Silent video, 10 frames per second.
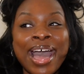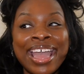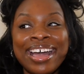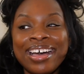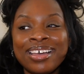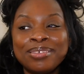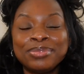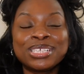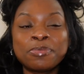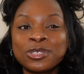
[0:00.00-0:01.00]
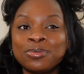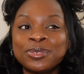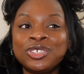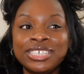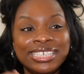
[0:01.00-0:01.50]
my um,
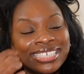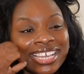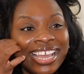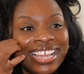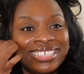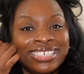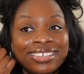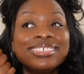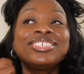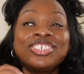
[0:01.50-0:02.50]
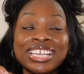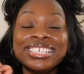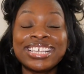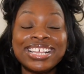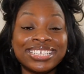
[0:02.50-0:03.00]
disposable sheets, sh
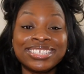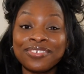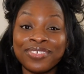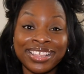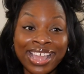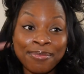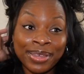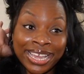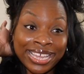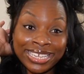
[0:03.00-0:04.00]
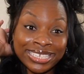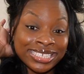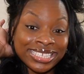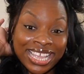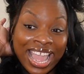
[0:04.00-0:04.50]
sheet sets and stuff like that,
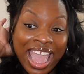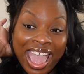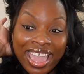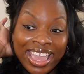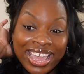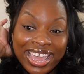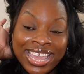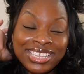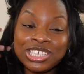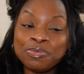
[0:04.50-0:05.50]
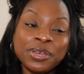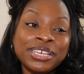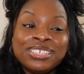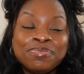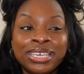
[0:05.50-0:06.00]
because it just
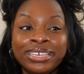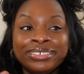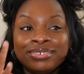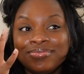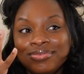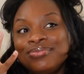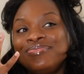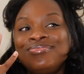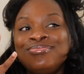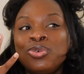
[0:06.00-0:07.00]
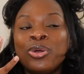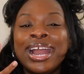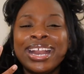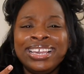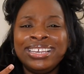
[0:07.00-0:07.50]
puts me more
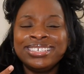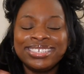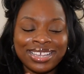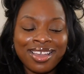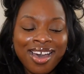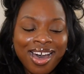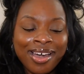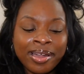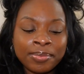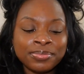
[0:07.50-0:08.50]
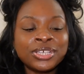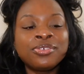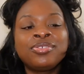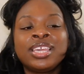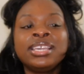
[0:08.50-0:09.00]
at ease. Um,
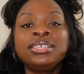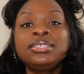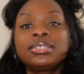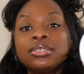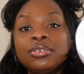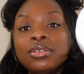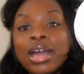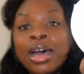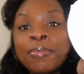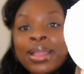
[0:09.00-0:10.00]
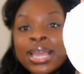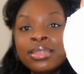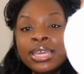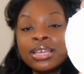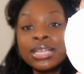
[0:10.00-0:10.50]
so these, I'll probably
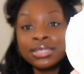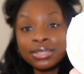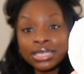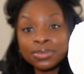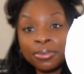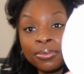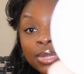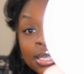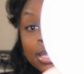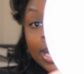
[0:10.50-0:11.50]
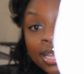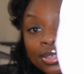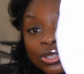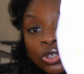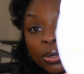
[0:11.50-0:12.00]
leave because this this light
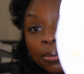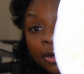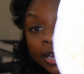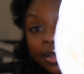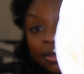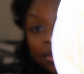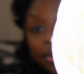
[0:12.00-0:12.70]
is super bright.